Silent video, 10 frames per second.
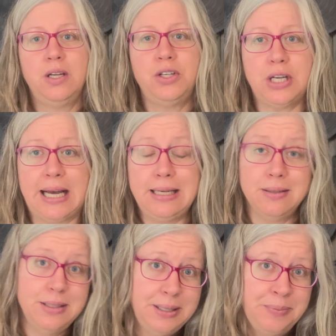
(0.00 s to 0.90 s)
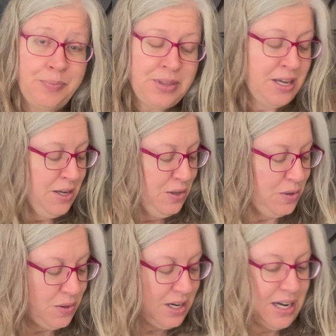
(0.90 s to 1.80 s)
child
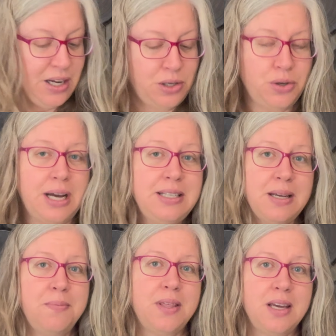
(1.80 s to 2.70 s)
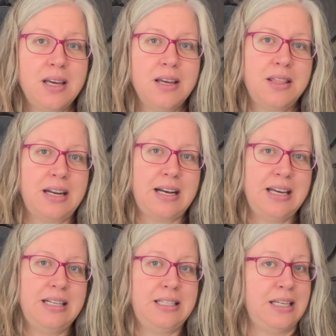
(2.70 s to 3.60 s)
so that I could try something that I
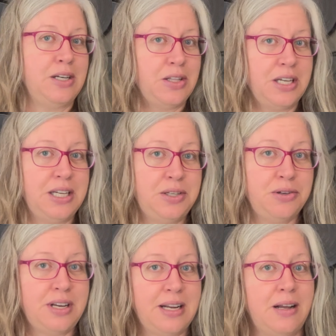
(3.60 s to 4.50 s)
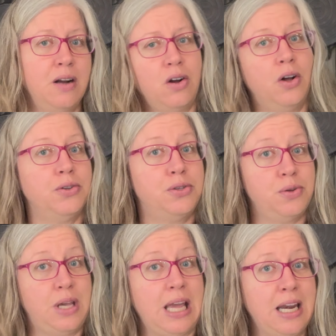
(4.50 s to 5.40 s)
had seen on the internet called
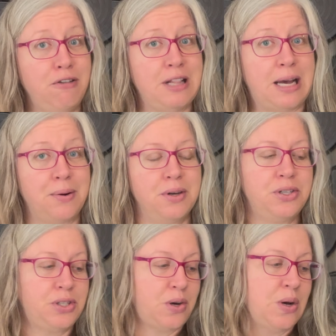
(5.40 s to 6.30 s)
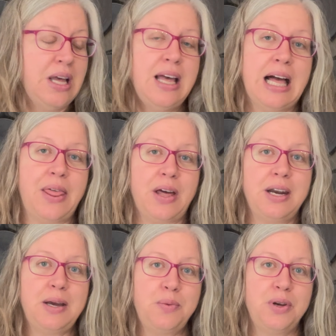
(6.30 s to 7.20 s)
zucchini flowers. So I thought
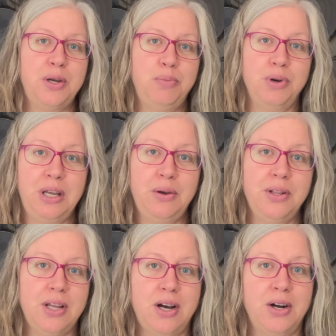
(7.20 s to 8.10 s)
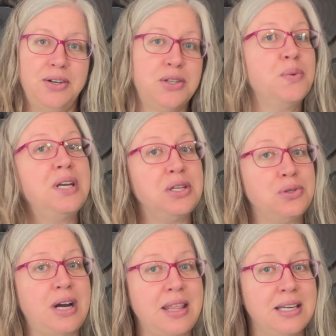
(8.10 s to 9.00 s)
I would bring you along so we can
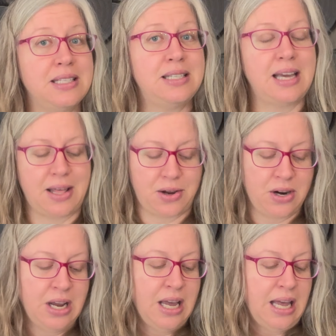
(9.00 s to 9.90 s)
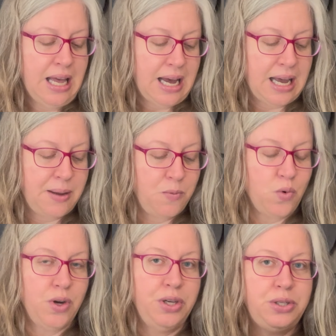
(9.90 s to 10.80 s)
try this together. I am
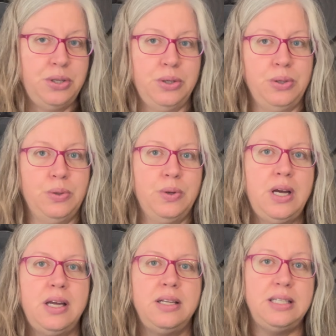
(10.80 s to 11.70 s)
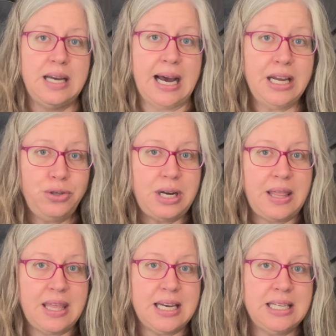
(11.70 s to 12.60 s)
going to
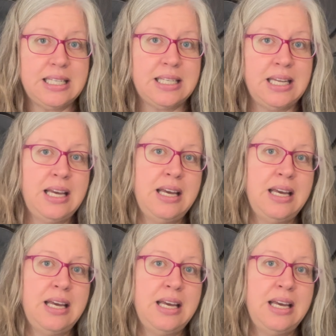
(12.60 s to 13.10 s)
dehydrate this,